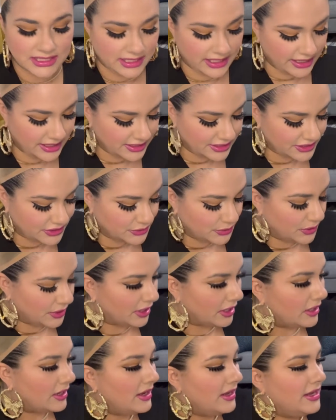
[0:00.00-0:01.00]
hair
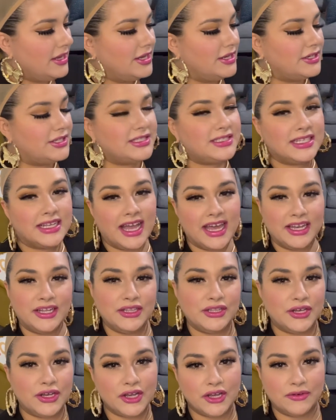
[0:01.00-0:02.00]
store just to kind of
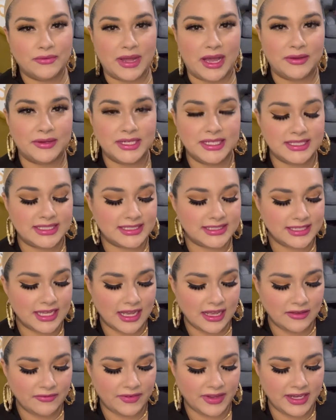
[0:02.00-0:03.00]
look around and
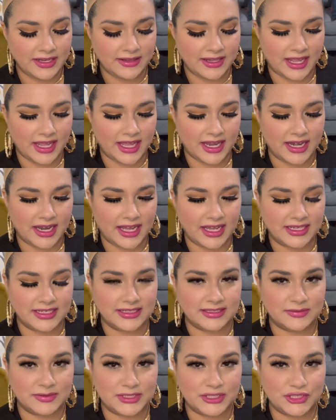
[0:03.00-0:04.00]
stuff, and then I
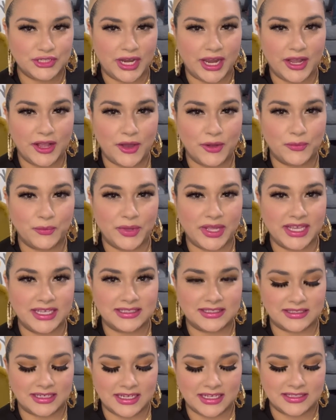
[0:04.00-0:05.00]
was trying on
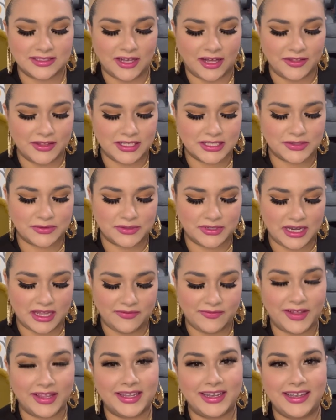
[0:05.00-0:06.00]
wigs and I saw this one and I
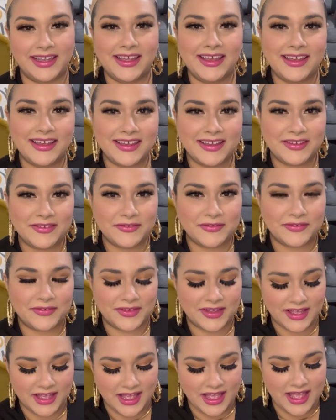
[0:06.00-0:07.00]
fell in love.
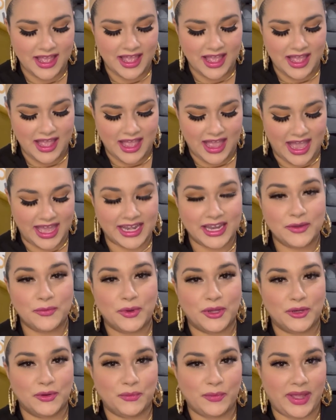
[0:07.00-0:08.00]
I didn't
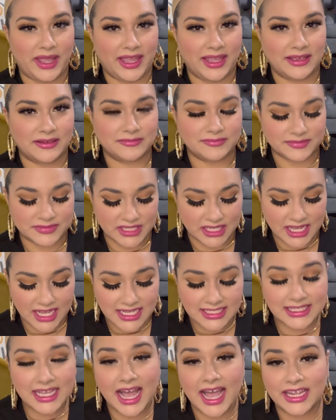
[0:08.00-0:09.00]
want to wait
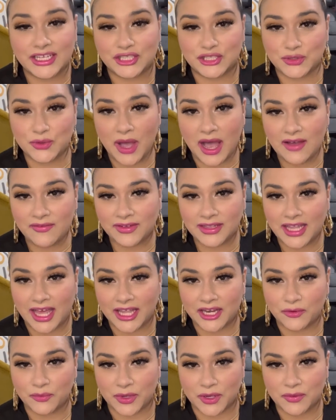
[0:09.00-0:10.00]
because I do have a lot
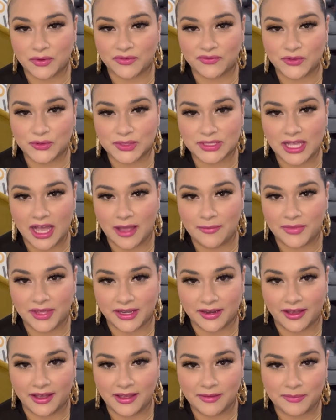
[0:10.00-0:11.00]
of wig reviews coming
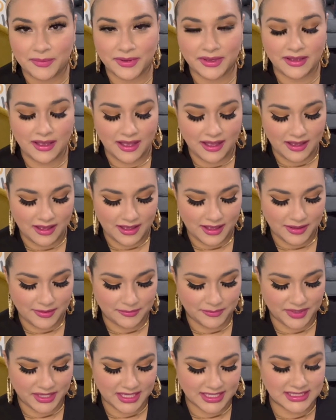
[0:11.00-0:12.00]
up
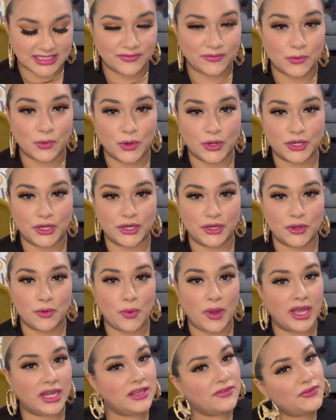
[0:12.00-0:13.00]
because I've ordered
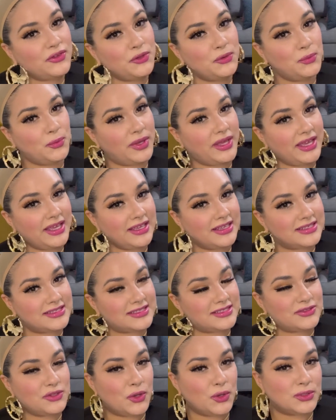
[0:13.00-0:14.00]
quite a few wigs,
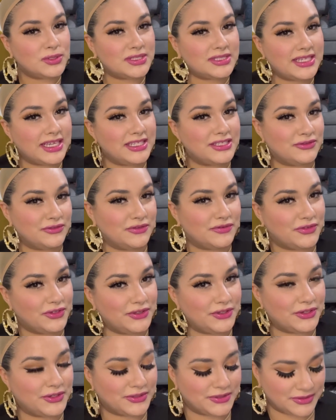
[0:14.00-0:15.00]
so stay tuned for
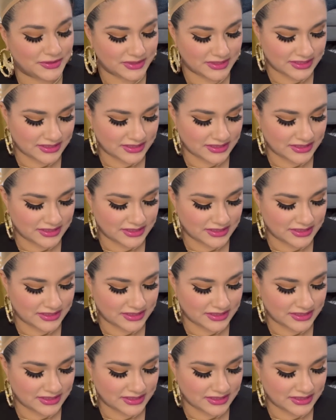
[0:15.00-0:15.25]
those.